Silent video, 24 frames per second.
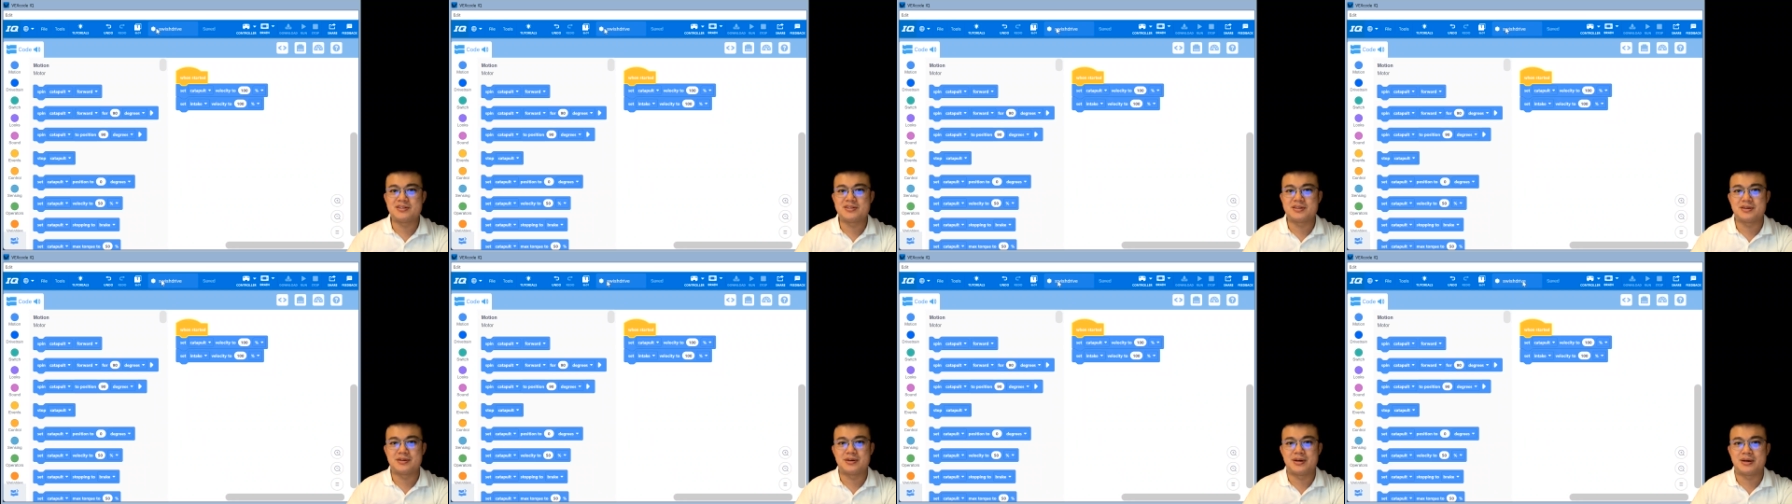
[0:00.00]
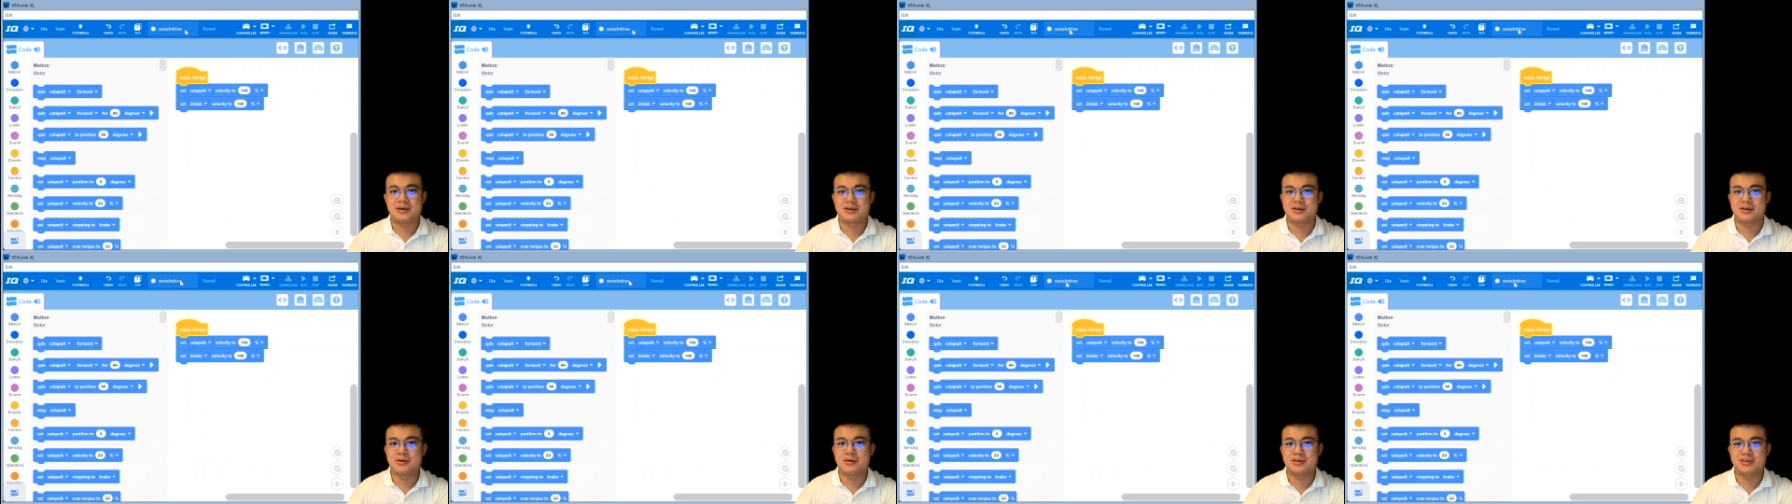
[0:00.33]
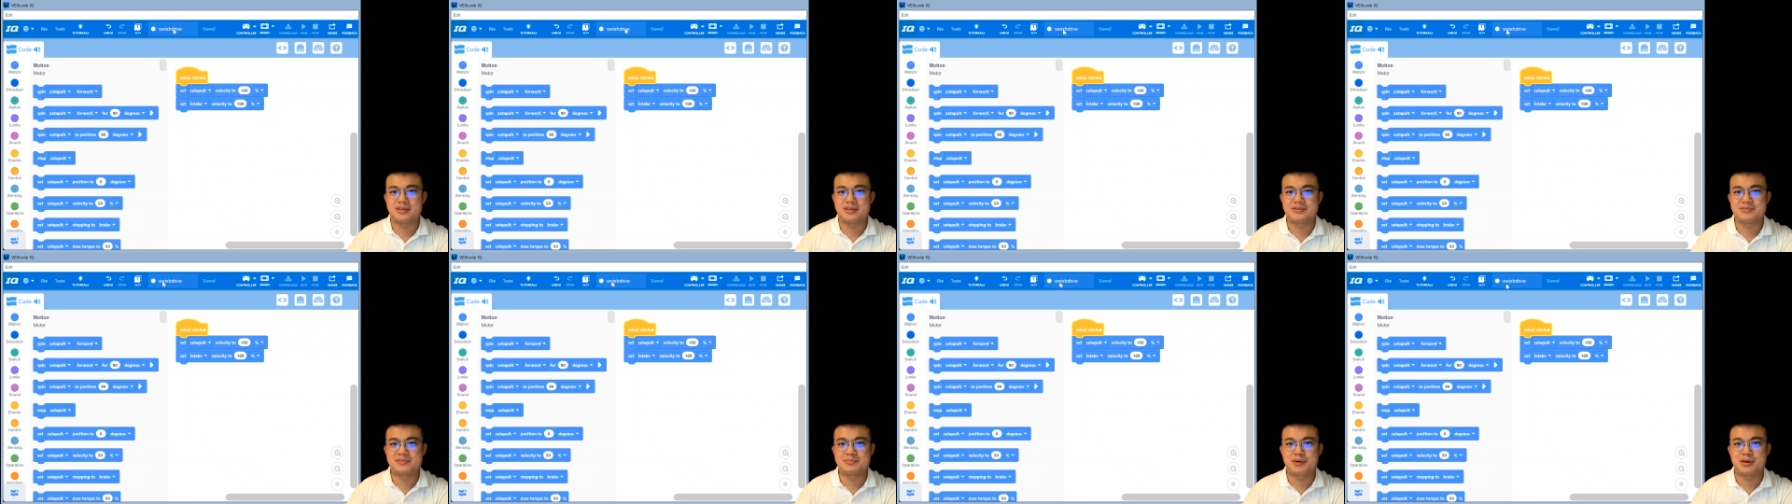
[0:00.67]
So I call
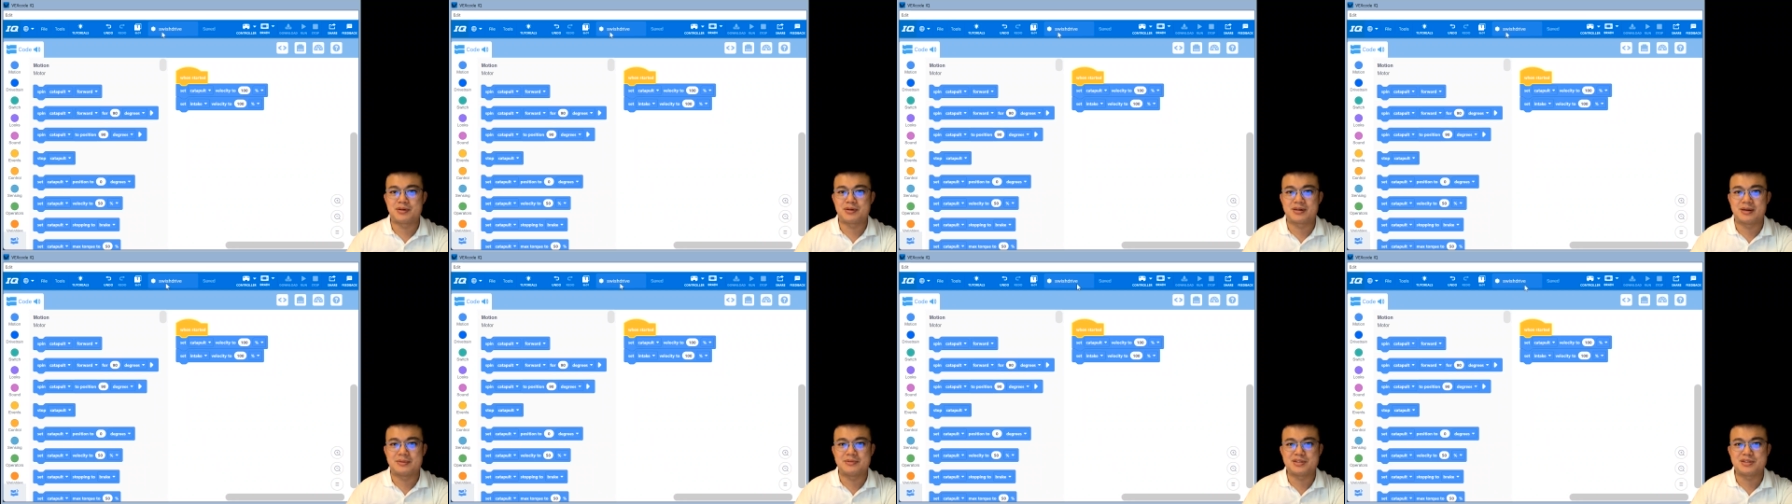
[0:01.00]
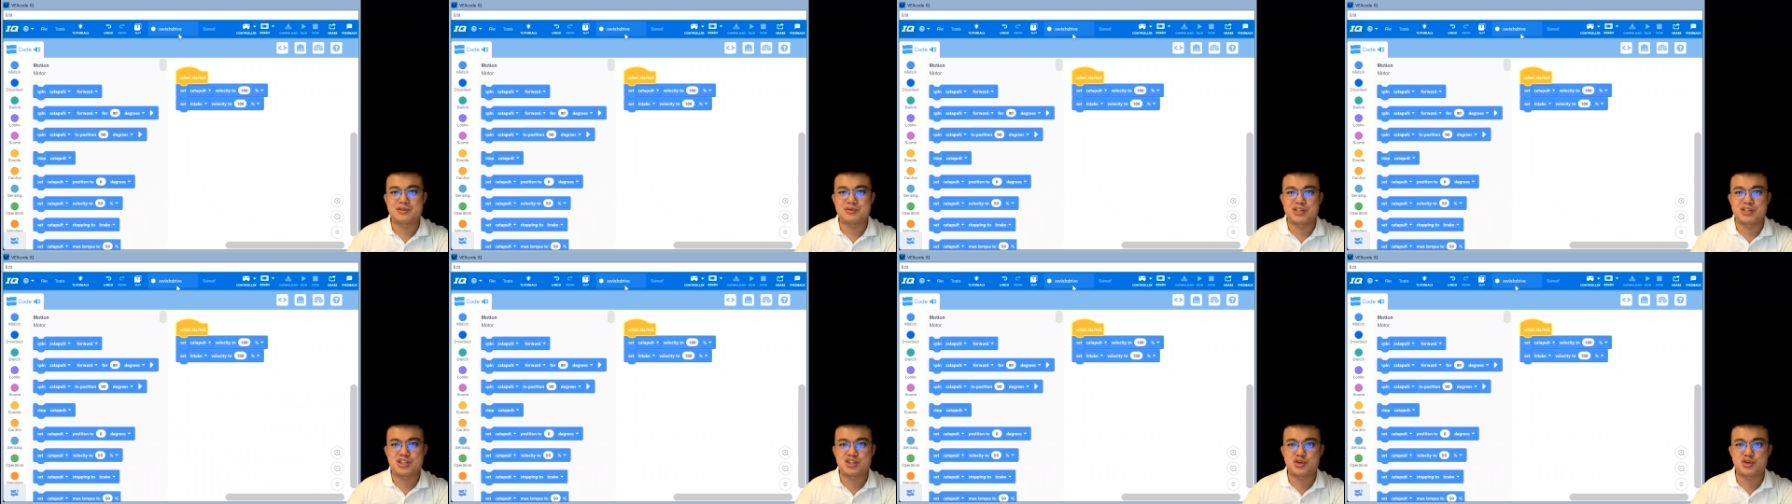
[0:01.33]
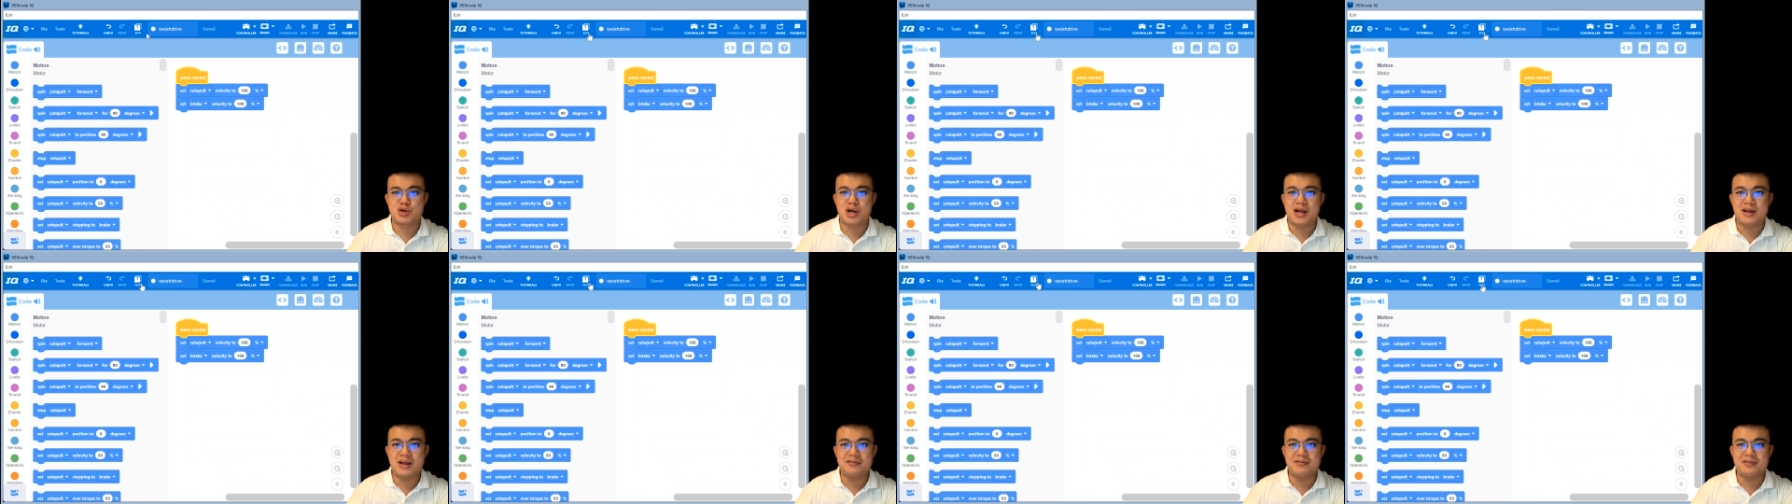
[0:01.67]
this program Swish
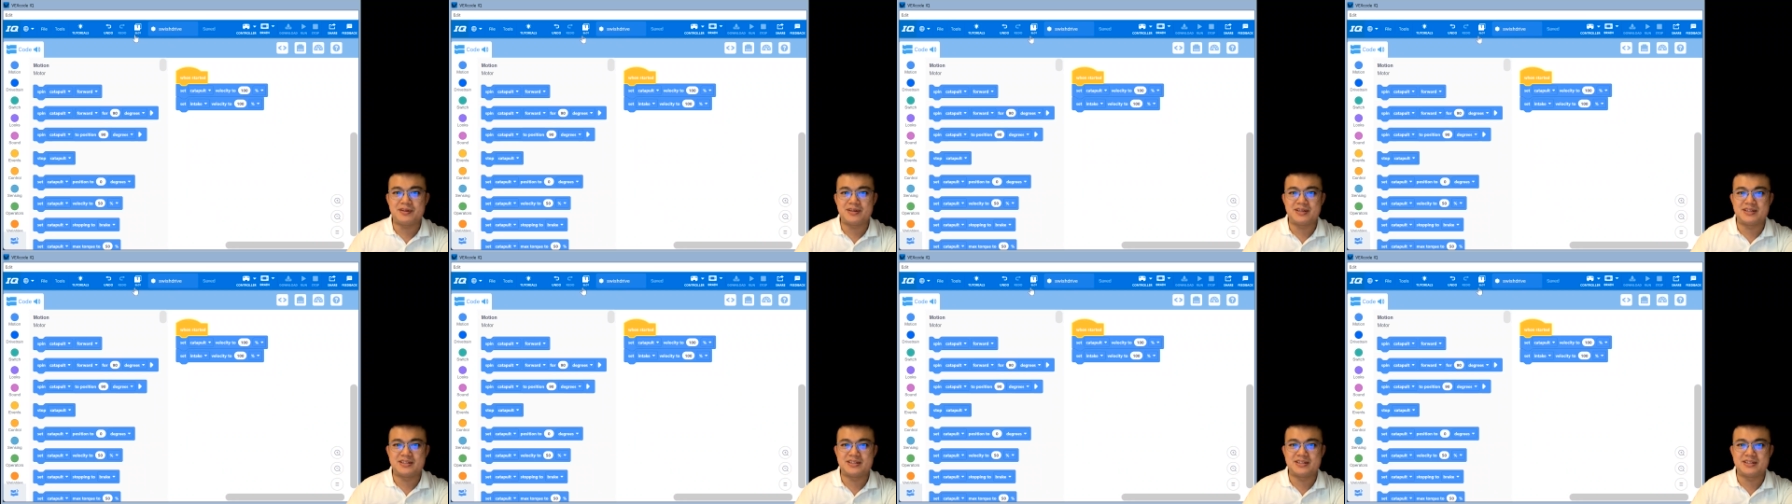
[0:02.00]
Drive.